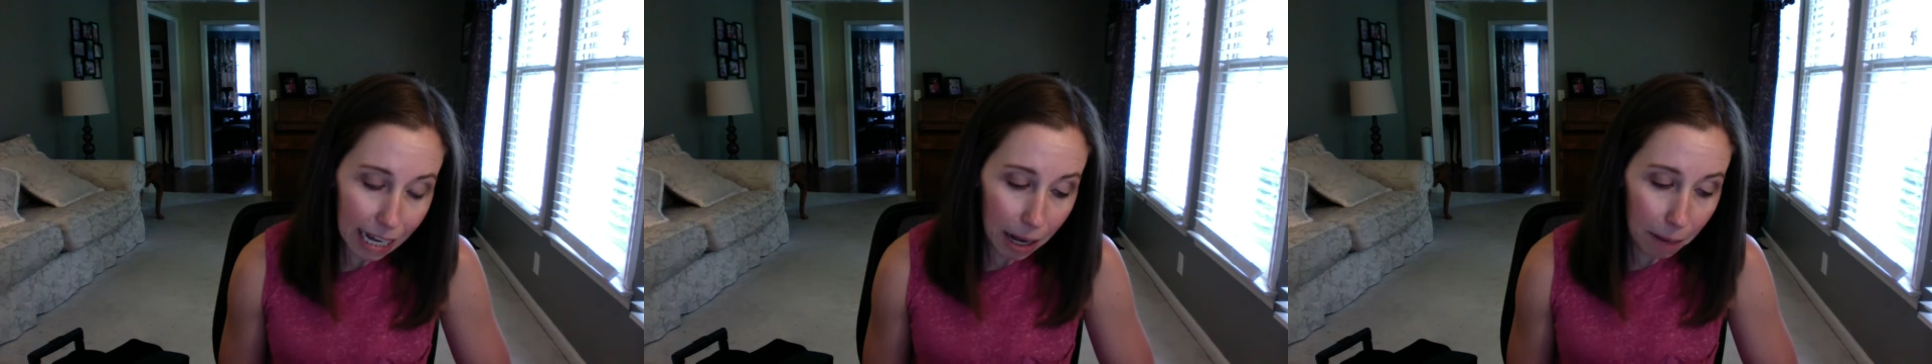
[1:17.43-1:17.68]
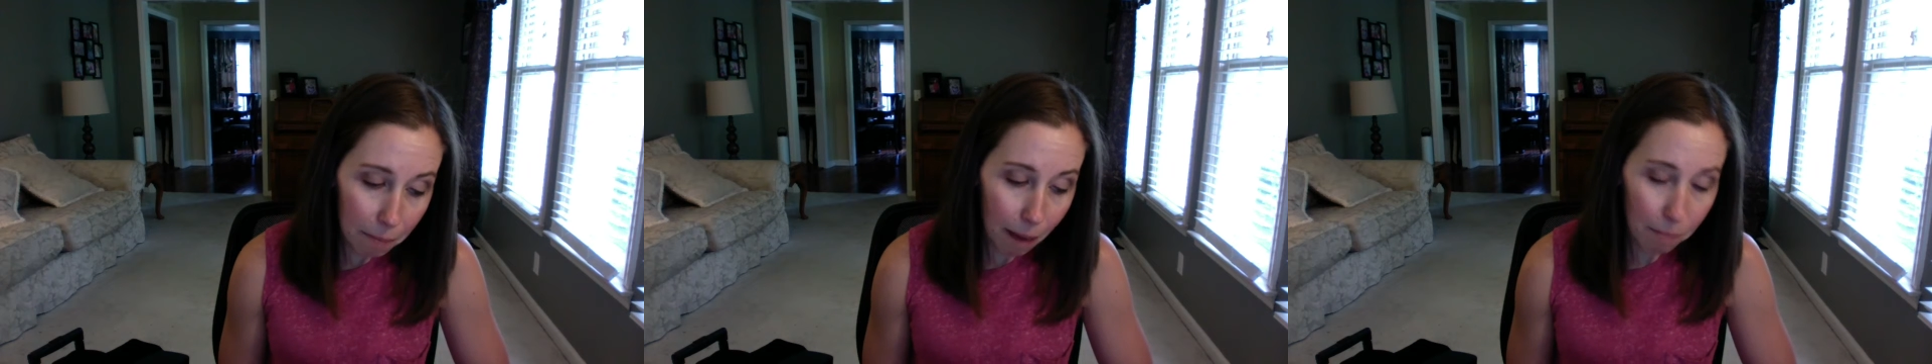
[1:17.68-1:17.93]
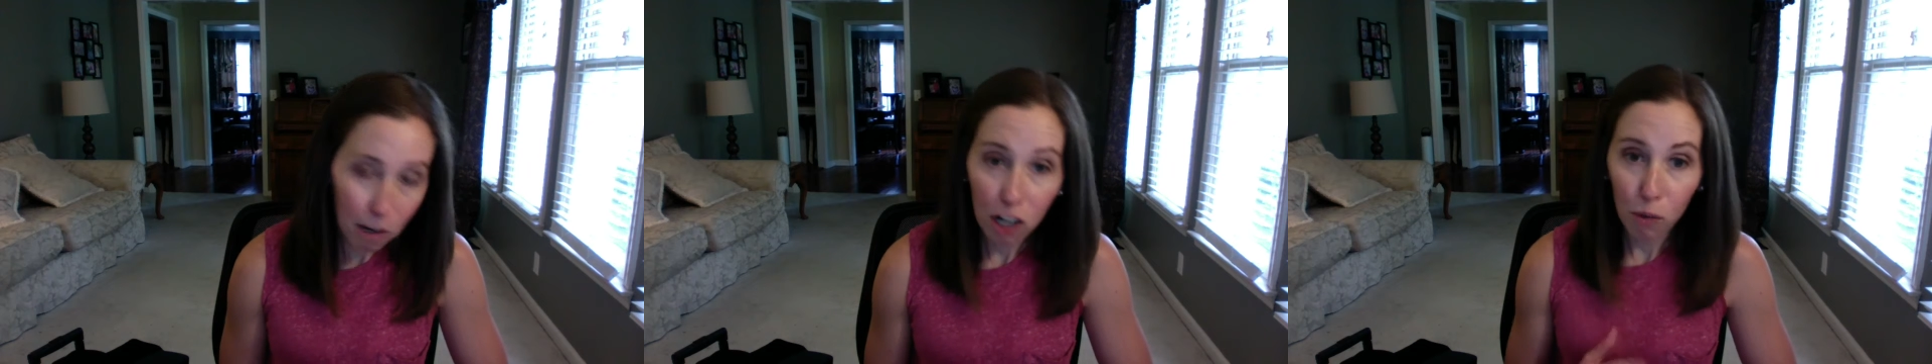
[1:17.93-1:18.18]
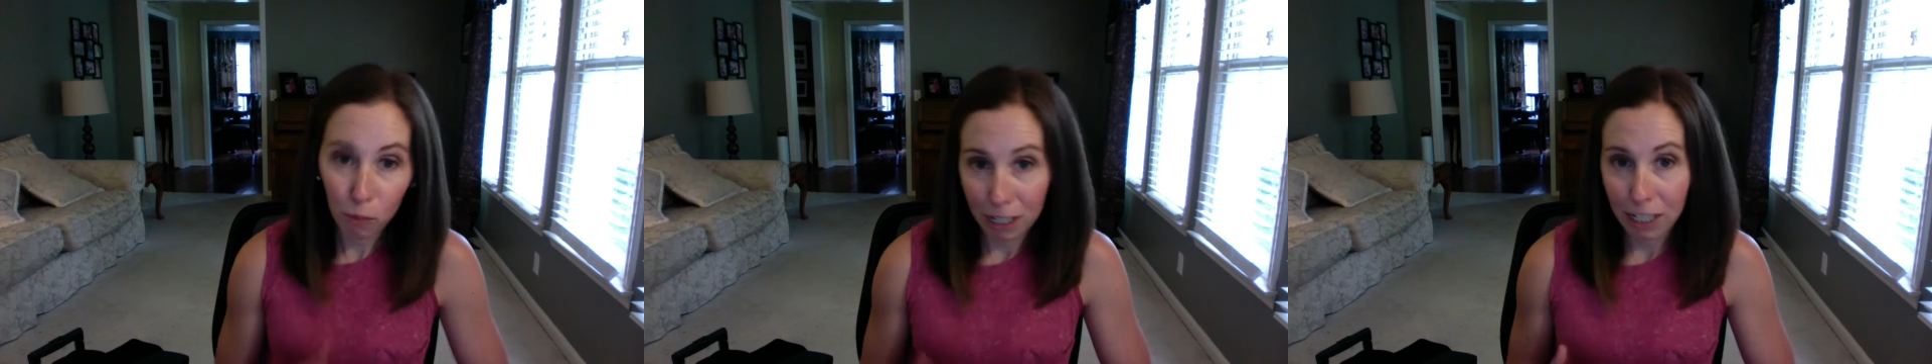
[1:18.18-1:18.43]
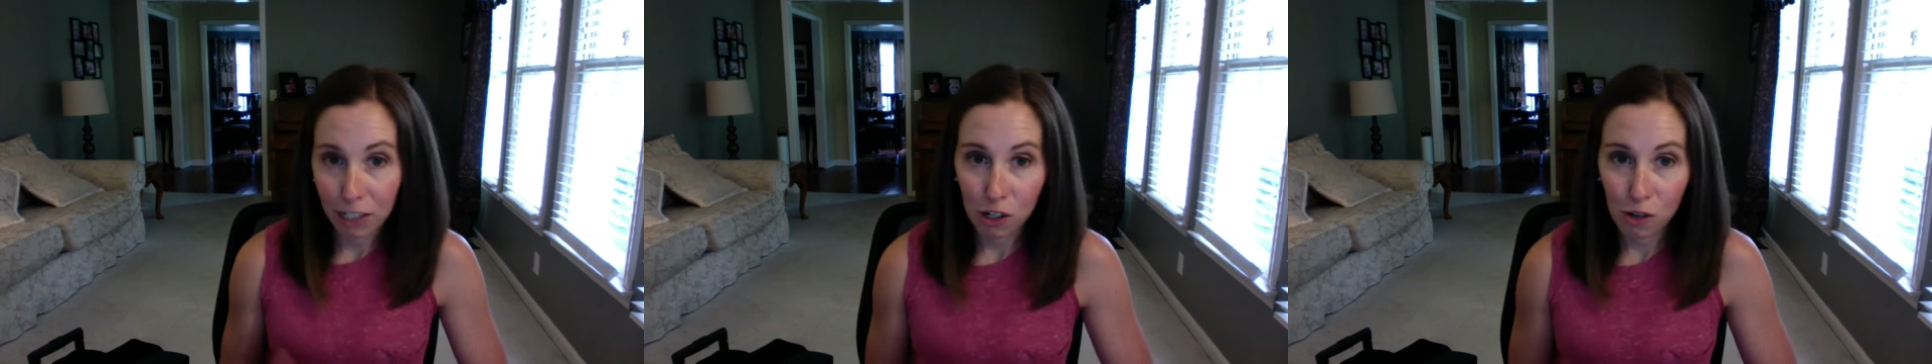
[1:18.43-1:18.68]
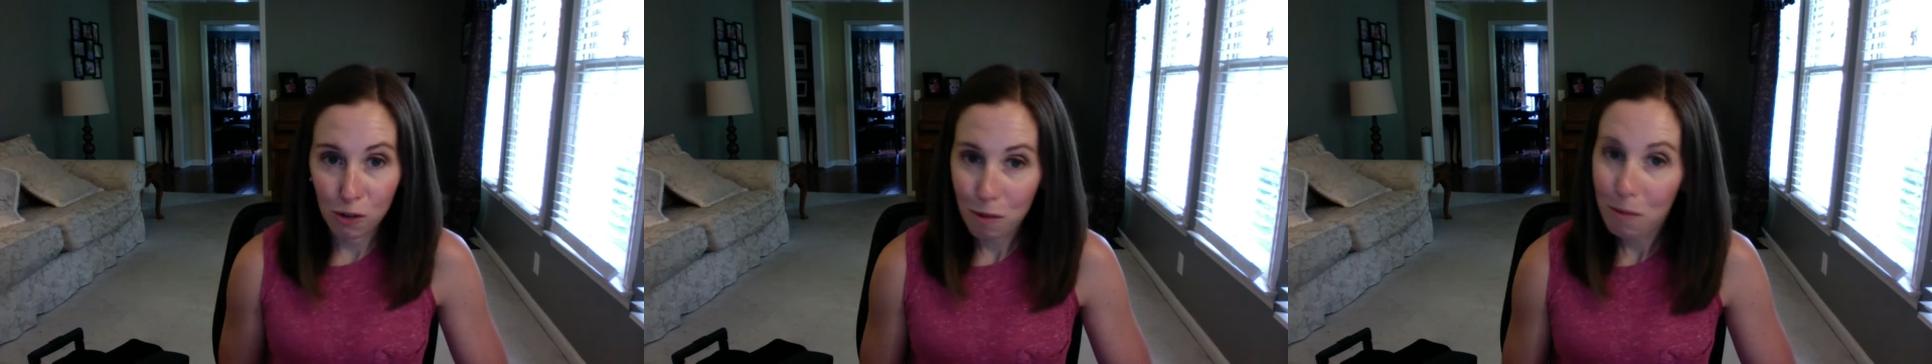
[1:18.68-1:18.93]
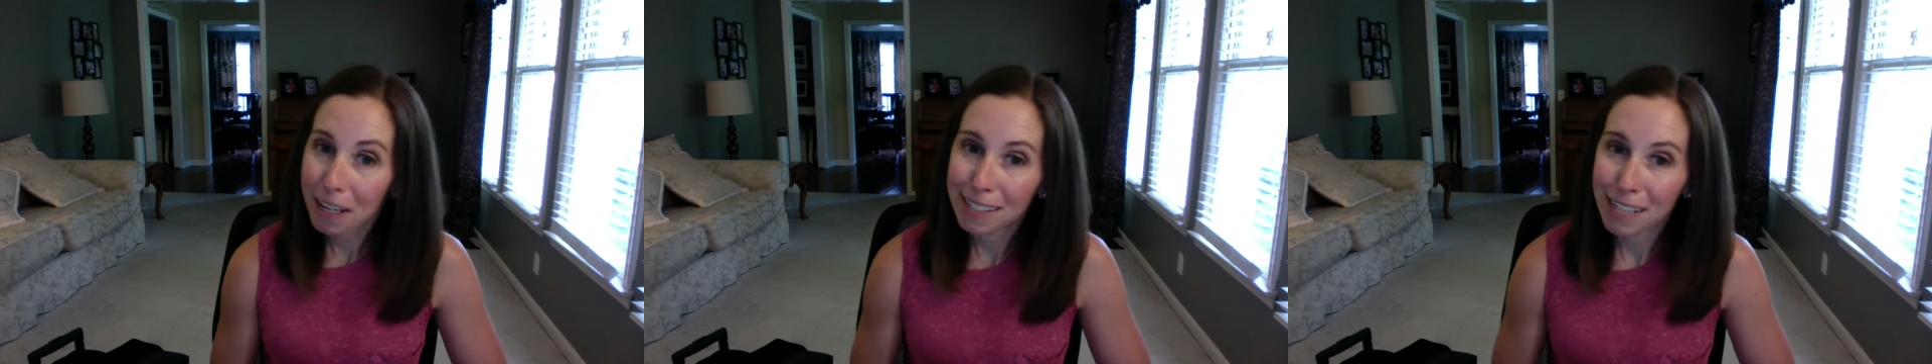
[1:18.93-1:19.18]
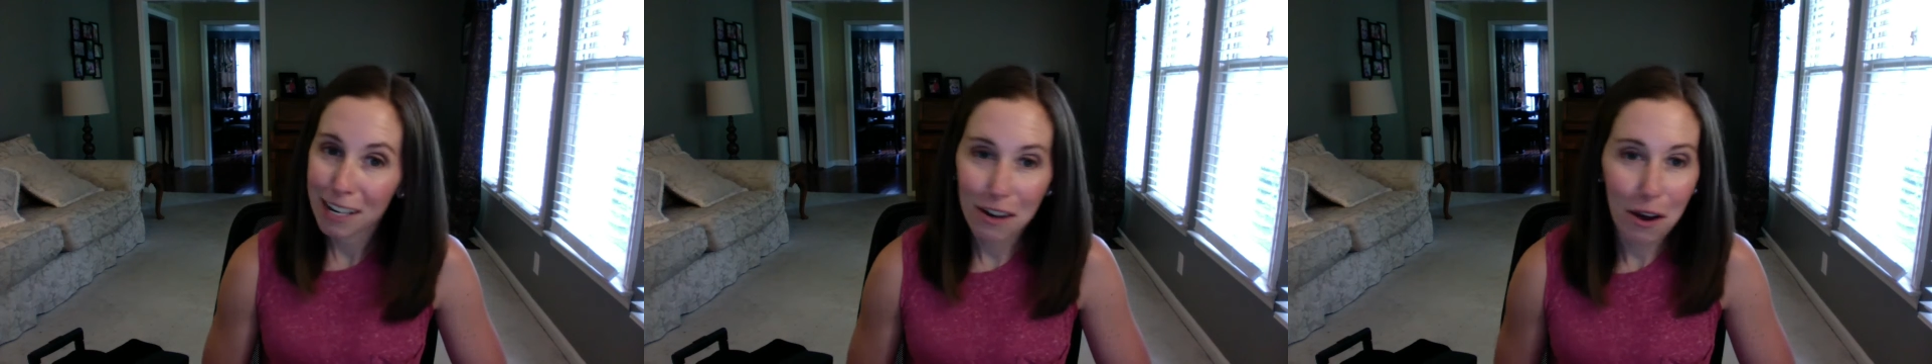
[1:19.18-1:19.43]
I'm not going to read it to you because
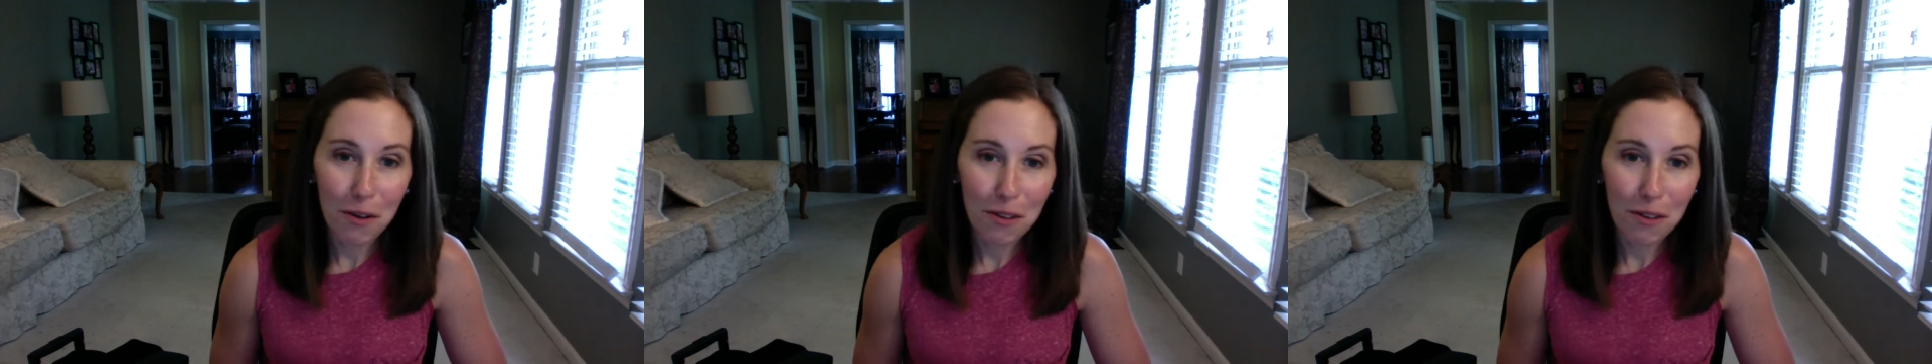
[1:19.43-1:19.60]
I know